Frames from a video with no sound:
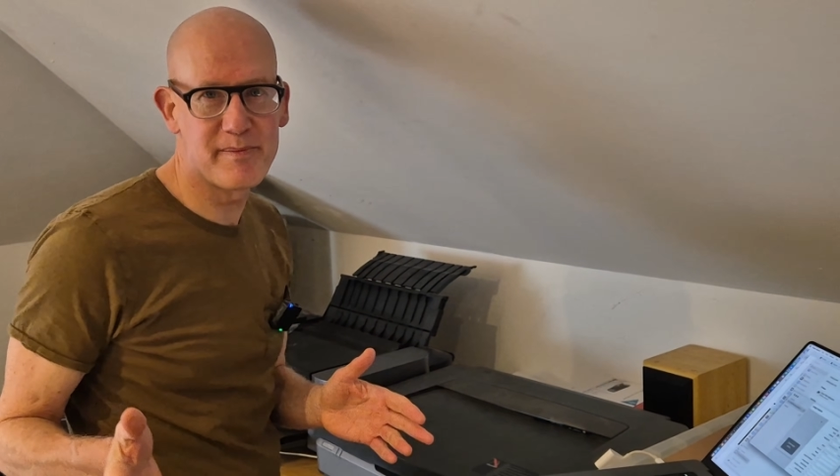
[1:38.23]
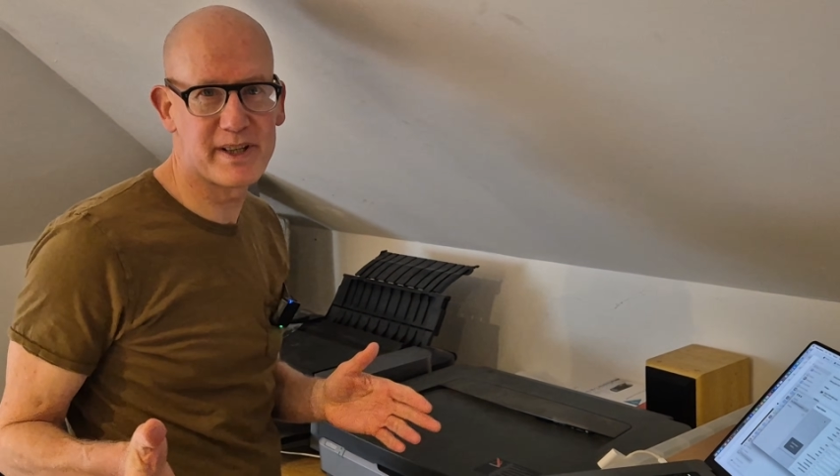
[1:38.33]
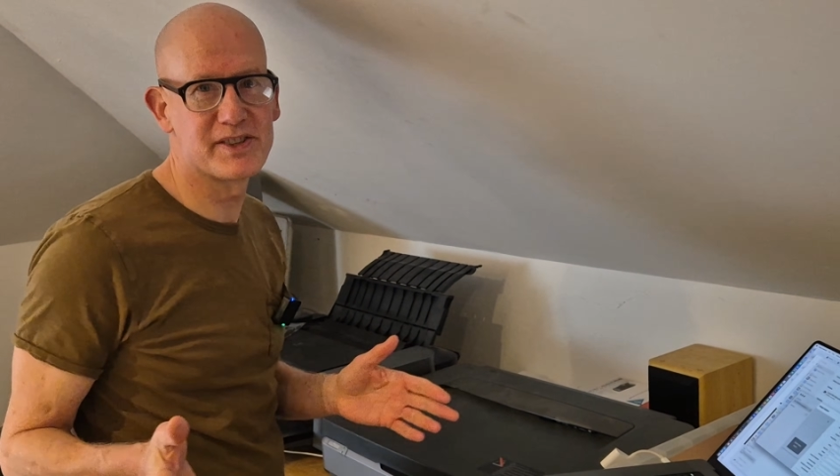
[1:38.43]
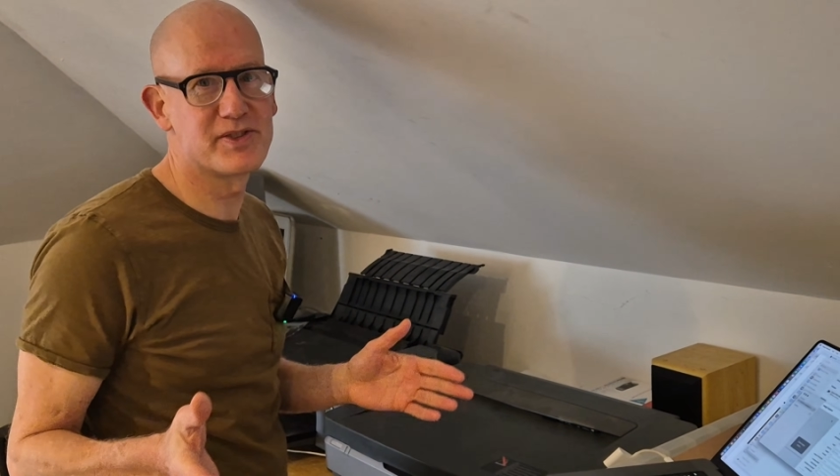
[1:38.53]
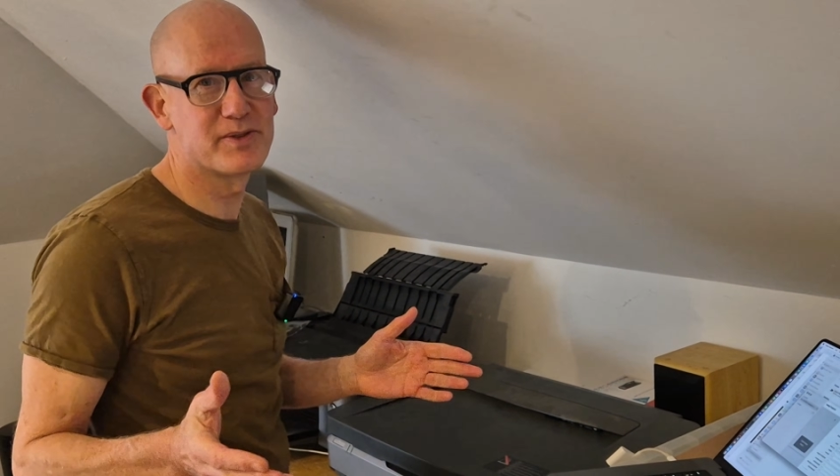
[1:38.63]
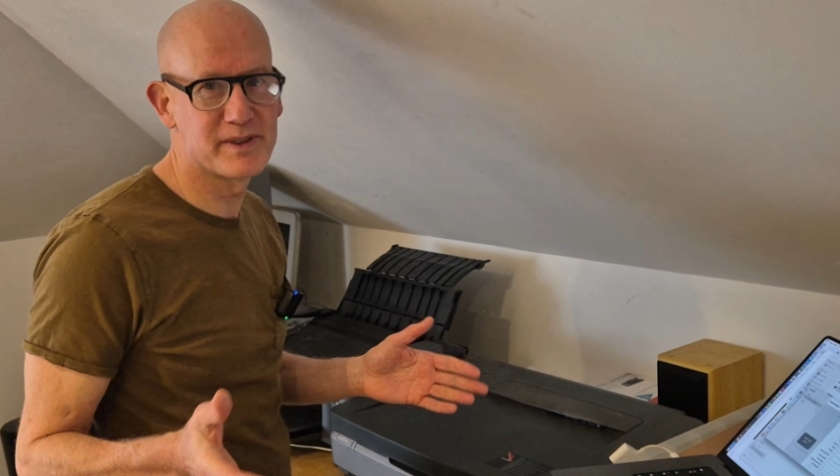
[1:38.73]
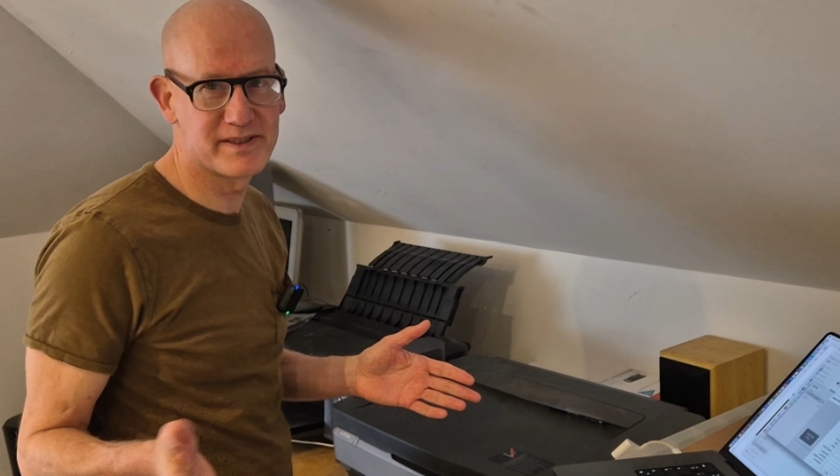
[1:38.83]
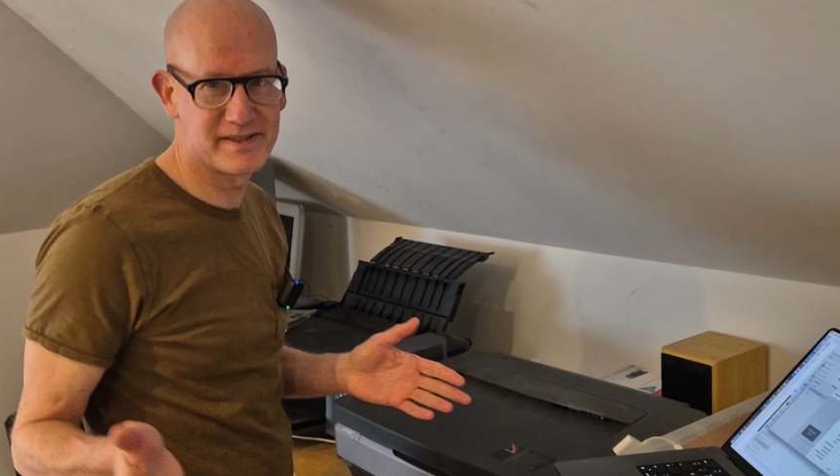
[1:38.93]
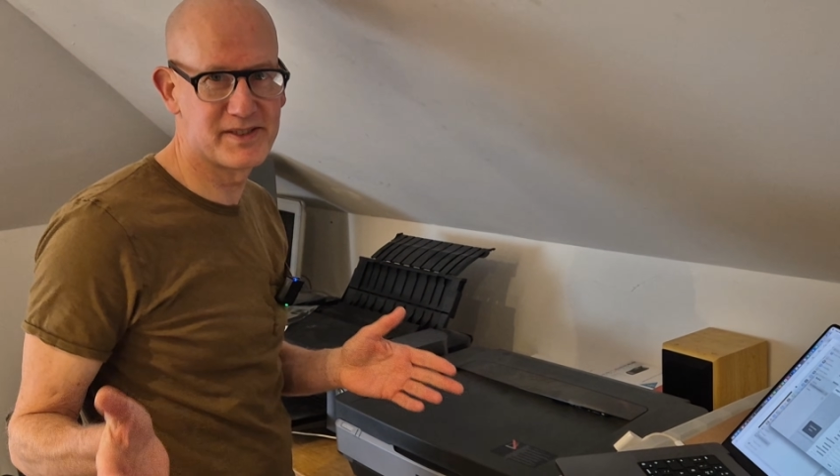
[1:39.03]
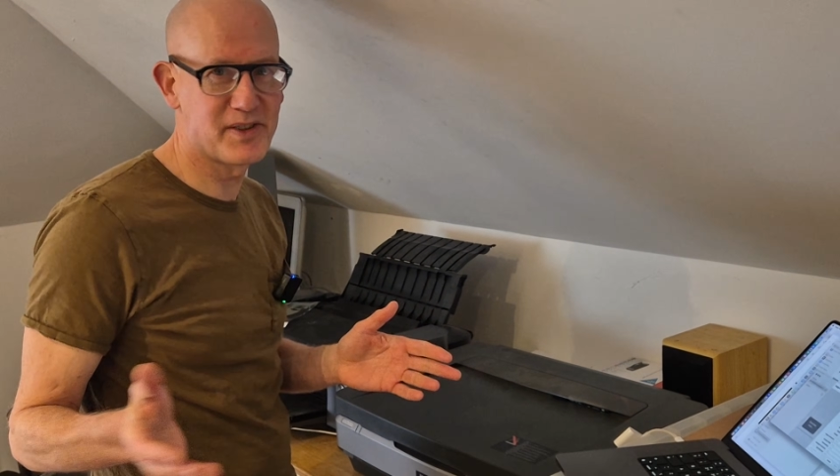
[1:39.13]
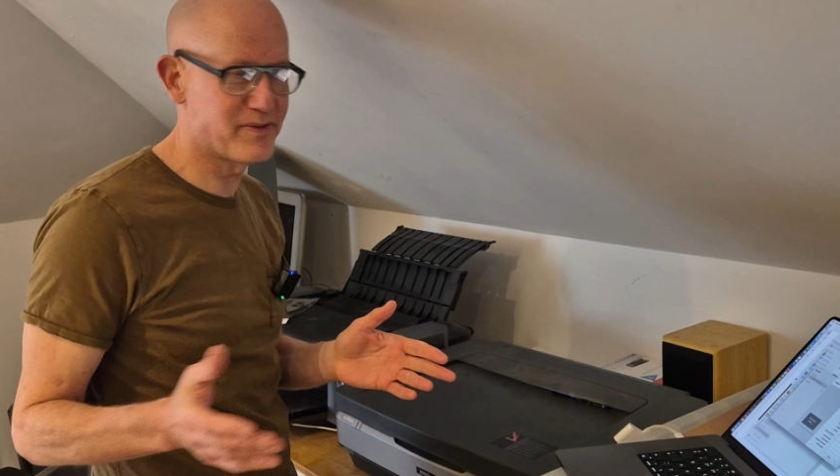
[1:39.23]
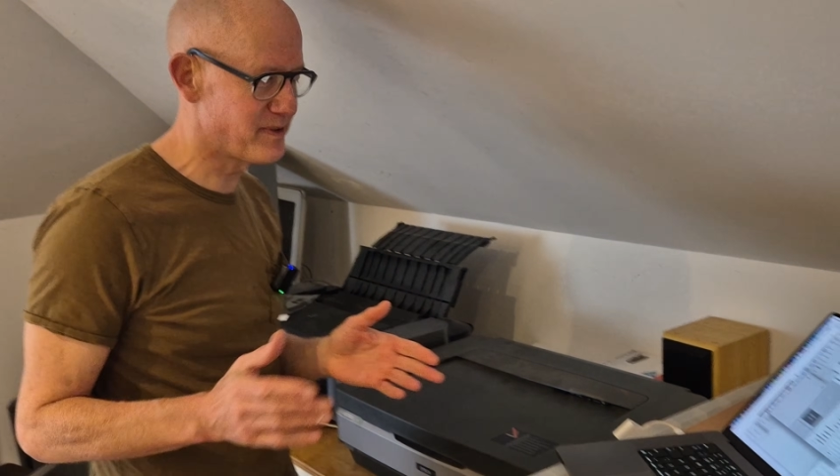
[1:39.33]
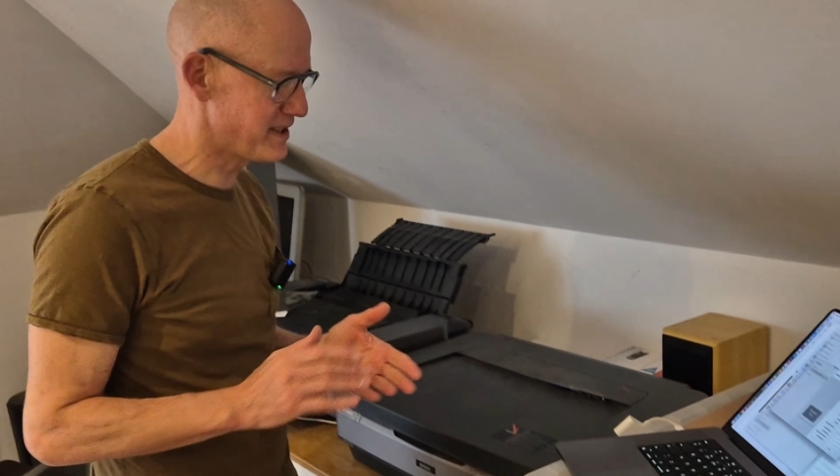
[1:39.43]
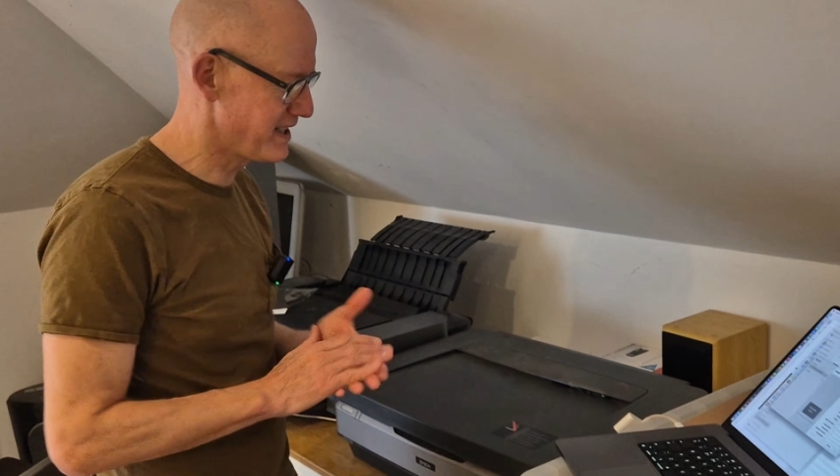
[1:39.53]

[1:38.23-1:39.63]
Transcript: because you're a software.